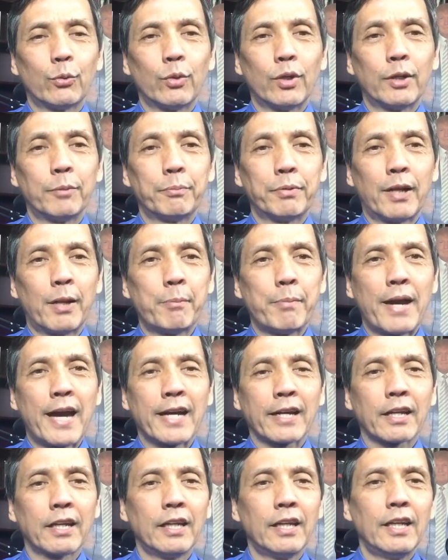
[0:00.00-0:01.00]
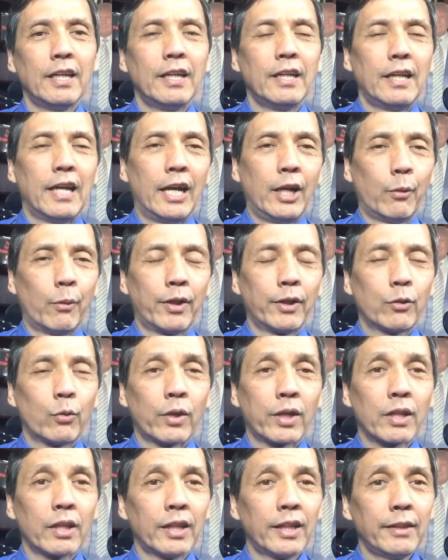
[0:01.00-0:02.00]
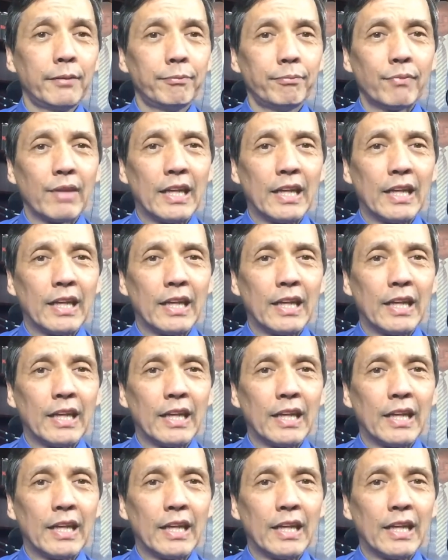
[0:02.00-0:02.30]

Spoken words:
but I'm back. Anyway, quickly,